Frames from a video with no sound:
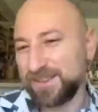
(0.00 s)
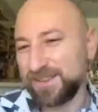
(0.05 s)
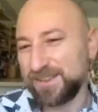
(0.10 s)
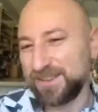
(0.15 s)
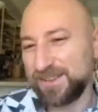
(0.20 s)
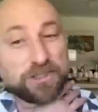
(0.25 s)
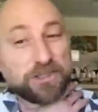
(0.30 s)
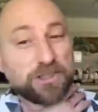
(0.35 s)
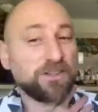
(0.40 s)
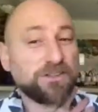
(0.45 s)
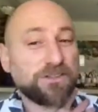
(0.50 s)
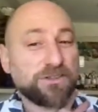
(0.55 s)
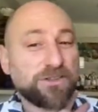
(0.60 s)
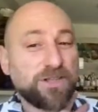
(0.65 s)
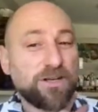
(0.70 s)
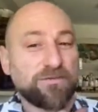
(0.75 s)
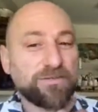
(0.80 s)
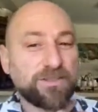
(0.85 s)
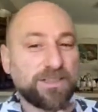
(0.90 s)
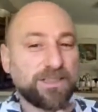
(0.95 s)
Basic
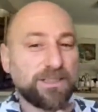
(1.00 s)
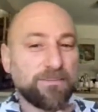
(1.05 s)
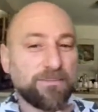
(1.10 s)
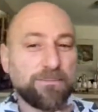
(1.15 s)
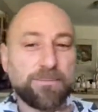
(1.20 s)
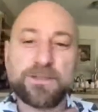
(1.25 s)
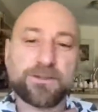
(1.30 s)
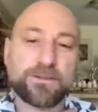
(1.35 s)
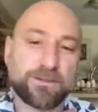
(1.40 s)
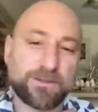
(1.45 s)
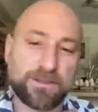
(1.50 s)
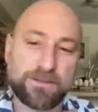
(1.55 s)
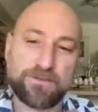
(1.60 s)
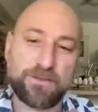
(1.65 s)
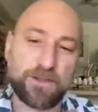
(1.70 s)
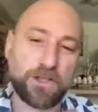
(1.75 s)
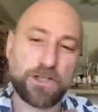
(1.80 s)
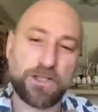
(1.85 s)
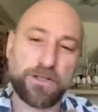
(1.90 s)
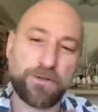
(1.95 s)
cry starts softly
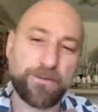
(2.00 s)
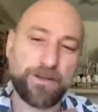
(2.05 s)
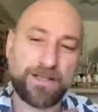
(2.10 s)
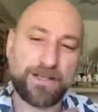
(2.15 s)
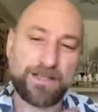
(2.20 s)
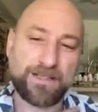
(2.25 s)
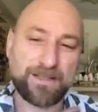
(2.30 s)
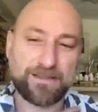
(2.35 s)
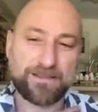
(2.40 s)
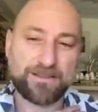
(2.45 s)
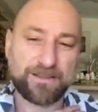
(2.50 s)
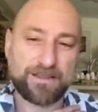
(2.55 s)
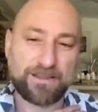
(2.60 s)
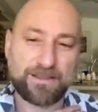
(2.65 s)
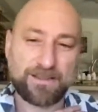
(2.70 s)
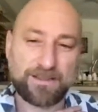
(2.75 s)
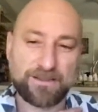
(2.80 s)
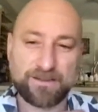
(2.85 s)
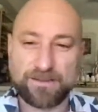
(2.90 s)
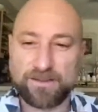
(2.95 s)
and builds in volume
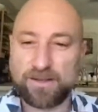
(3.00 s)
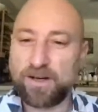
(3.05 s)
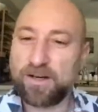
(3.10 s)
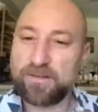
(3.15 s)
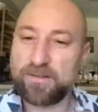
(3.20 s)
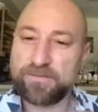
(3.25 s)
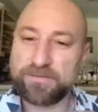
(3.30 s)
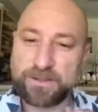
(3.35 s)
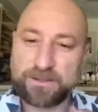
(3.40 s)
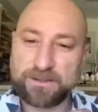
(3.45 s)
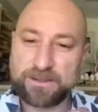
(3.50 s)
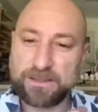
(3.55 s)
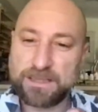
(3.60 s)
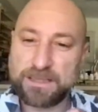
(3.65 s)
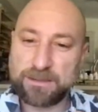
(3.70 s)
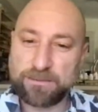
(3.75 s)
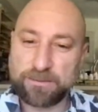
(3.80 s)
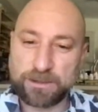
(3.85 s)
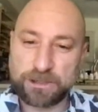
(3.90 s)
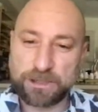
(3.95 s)
and intensity,
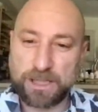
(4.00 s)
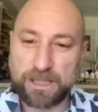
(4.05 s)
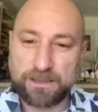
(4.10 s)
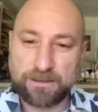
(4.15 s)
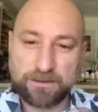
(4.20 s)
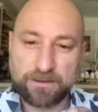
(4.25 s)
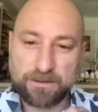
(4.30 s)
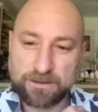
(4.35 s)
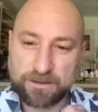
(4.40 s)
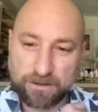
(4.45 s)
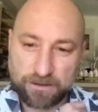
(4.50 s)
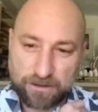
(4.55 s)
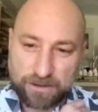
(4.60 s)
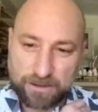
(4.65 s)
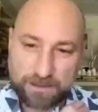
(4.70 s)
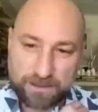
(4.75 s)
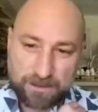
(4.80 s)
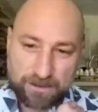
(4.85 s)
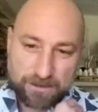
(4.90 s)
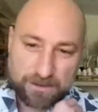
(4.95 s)
often seen when
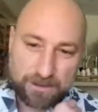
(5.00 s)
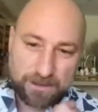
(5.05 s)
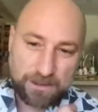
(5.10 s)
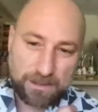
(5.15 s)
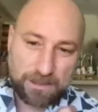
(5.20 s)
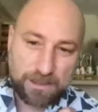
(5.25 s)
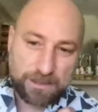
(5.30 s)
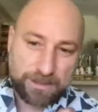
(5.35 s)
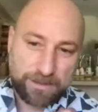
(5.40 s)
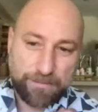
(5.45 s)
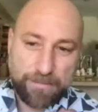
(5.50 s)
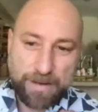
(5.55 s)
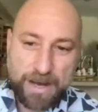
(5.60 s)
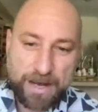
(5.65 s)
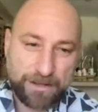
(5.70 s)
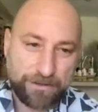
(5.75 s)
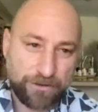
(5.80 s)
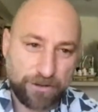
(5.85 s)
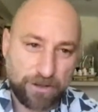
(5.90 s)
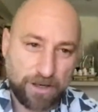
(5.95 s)
child is hungry.
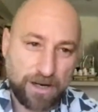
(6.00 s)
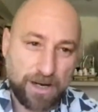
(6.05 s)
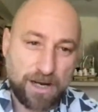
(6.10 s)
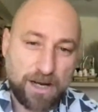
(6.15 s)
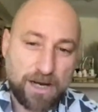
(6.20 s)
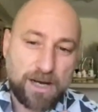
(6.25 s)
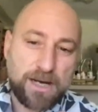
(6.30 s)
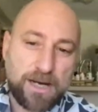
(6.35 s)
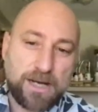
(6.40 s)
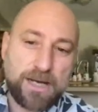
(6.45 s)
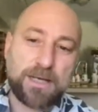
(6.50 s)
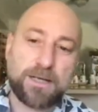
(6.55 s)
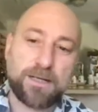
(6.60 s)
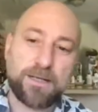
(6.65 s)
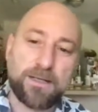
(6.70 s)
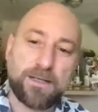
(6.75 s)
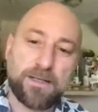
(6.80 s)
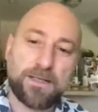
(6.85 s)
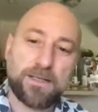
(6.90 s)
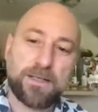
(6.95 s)
The mad
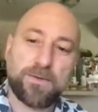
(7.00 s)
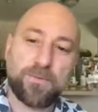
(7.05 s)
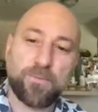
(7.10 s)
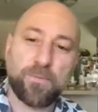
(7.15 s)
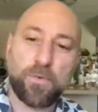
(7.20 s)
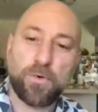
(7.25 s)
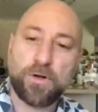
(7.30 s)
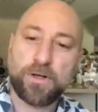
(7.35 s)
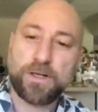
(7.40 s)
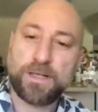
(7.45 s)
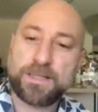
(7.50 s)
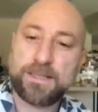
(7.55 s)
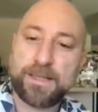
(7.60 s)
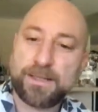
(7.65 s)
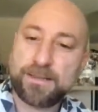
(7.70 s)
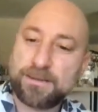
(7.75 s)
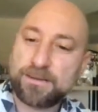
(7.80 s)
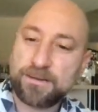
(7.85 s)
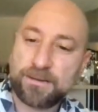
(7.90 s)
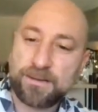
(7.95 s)
cry,
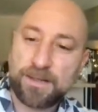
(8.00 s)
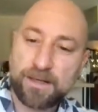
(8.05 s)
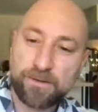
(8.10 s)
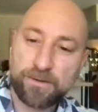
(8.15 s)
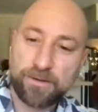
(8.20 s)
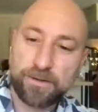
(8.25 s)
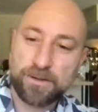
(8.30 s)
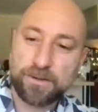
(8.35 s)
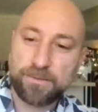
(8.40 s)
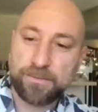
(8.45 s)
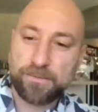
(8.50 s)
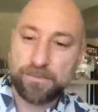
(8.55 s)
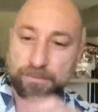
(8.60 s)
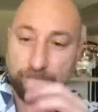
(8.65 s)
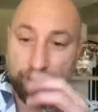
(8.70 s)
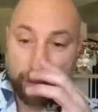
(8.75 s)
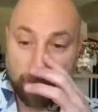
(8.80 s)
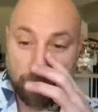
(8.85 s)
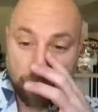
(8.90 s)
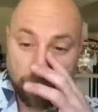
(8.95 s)
more intense and
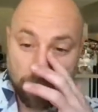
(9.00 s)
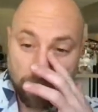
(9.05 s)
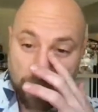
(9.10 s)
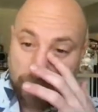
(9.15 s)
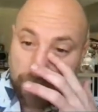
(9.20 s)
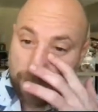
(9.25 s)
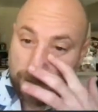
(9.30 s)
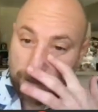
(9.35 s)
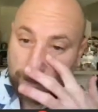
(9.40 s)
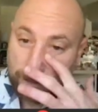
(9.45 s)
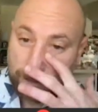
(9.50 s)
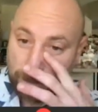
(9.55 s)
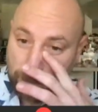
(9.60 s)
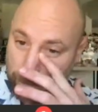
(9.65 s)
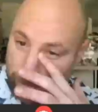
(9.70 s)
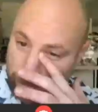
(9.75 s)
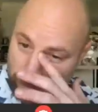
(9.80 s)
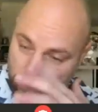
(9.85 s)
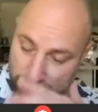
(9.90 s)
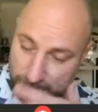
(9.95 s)
louder. Pain
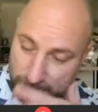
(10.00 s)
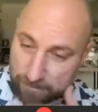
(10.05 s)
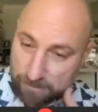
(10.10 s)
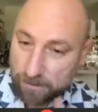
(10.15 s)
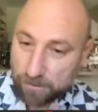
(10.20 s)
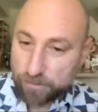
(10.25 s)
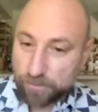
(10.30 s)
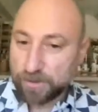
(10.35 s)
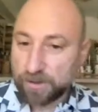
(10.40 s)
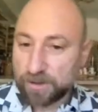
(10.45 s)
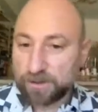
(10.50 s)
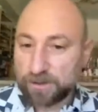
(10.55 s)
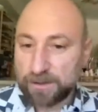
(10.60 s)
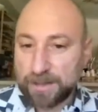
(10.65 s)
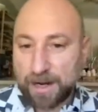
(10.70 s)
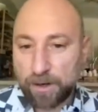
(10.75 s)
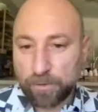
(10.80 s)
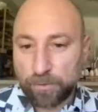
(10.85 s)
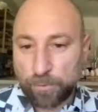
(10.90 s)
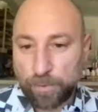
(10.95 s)
cry
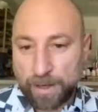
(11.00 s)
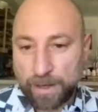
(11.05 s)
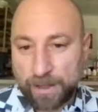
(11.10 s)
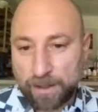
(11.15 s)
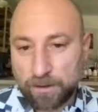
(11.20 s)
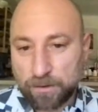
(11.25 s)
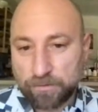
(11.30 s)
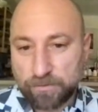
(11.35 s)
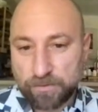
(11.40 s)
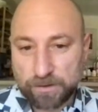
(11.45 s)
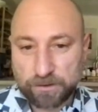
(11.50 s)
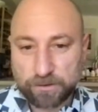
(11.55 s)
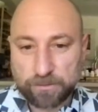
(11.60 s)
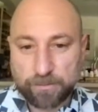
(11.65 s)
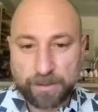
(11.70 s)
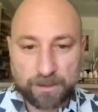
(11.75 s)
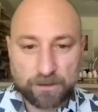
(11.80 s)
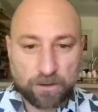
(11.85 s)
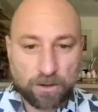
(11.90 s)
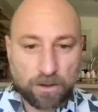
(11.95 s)
starts with a loud
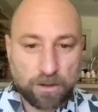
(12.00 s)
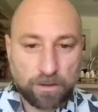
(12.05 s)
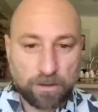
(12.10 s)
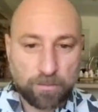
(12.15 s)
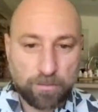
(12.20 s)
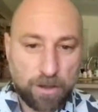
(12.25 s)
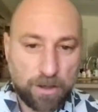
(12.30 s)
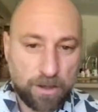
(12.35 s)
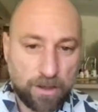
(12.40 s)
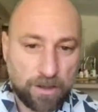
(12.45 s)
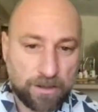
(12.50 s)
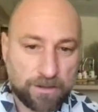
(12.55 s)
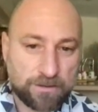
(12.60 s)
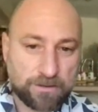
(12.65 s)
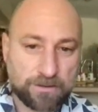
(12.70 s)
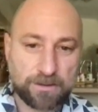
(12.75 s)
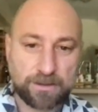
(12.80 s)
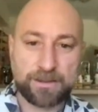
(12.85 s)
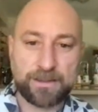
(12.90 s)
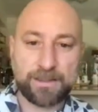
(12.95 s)
wail, followed by a
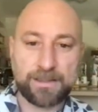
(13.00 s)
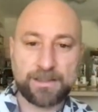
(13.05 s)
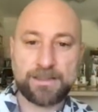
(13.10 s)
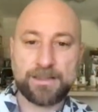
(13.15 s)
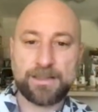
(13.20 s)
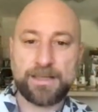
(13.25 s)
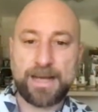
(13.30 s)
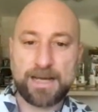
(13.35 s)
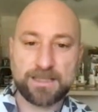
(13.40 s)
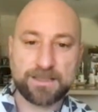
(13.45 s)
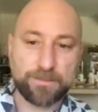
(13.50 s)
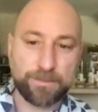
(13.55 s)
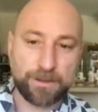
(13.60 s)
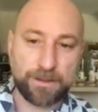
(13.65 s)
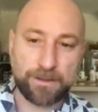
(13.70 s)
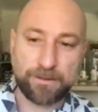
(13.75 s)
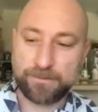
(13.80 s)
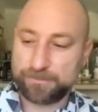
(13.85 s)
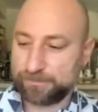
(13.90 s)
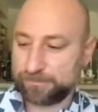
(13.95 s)
long pause, and
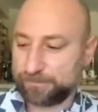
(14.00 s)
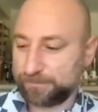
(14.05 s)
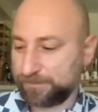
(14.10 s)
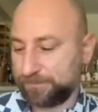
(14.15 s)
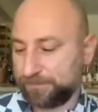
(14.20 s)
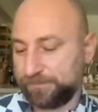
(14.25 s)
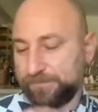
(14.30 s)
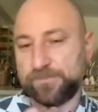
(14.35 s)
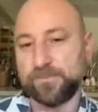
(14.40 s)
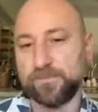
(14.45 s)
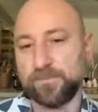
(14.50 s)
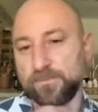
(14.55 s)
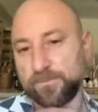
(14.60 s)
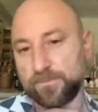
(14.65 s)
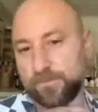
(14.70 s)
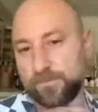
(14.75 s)
then gasping.